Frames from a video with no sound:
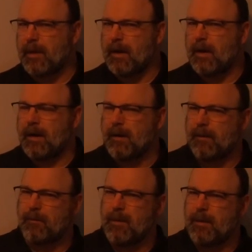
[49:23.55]

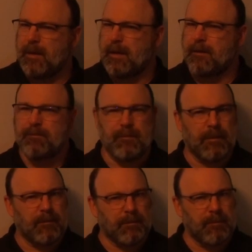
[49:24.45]
uh, maybe
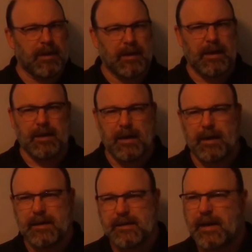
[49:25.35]
mid late
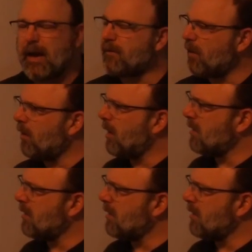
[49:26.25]
90s. I'd have to look